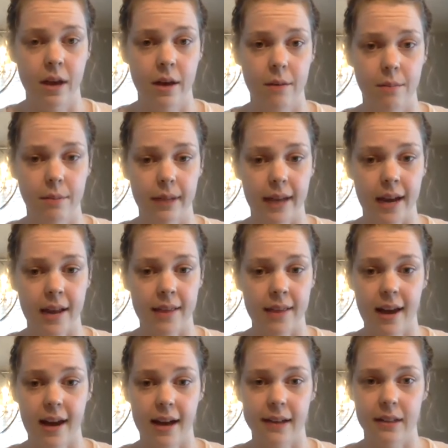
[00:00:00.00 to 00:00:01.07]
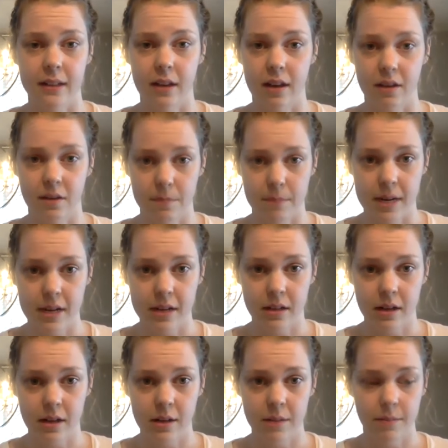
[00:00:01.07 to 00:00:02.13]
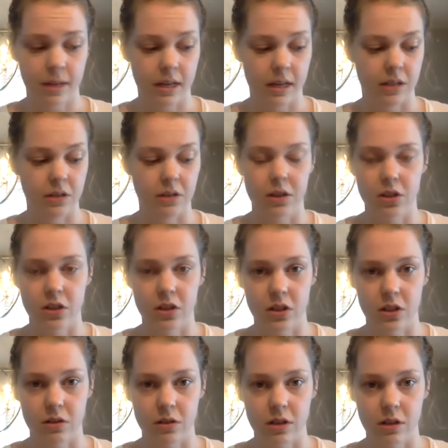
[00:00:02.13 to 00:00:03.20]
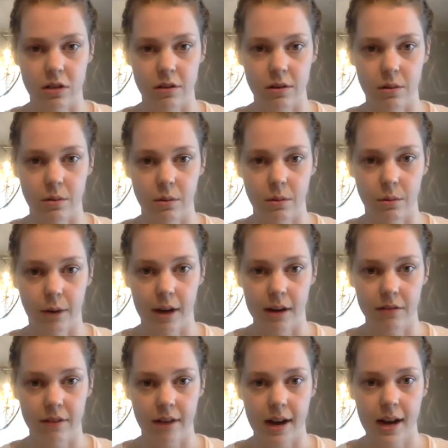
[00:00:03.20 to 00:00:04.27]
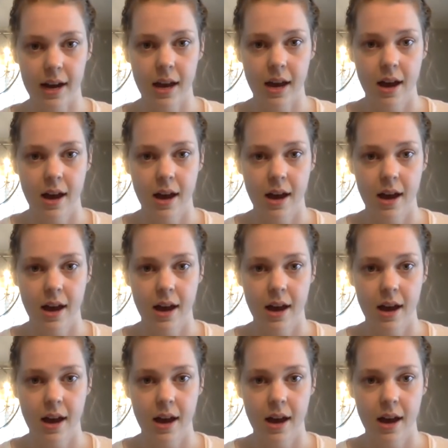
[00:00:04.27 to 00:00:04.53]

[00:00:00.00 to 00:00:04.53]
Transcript: plan that has a lot of minutes on it because you can just use it through Wi-Fi.